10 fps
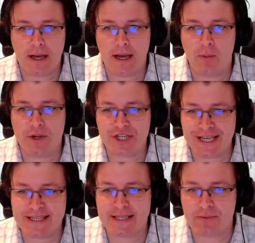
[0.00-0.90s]
which
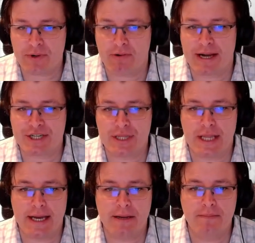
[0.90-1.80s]
is the regression
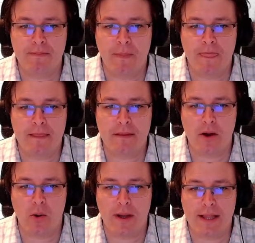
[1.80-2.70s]
line, the
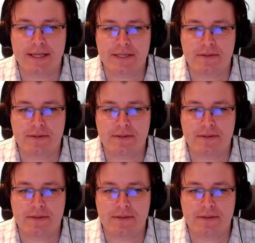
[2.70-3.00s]
OLS